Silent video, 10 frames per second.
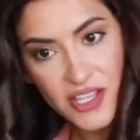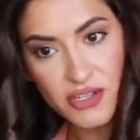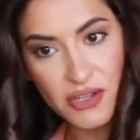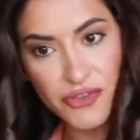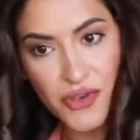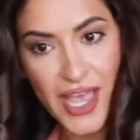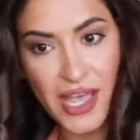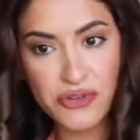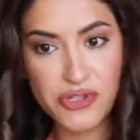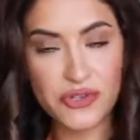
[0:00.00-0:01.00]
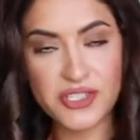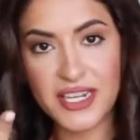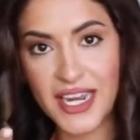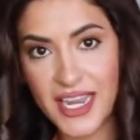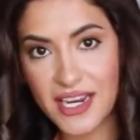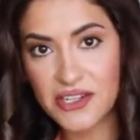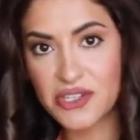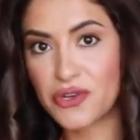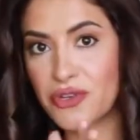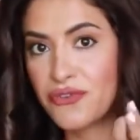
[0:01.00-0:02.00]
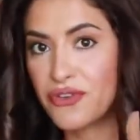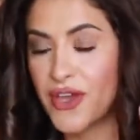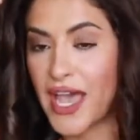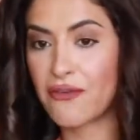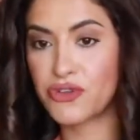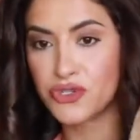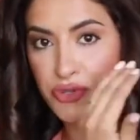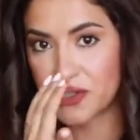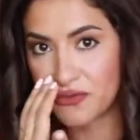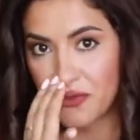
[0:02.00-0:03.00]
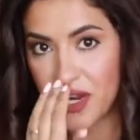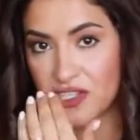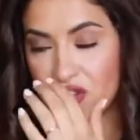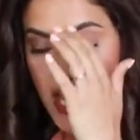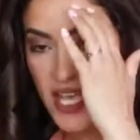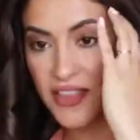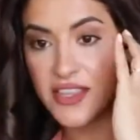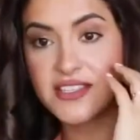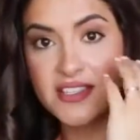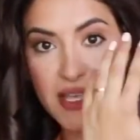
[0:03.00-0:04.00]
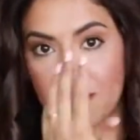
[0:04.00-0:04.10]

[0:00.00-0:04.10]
So if you have shorter layers, or if you have a short fringe, this is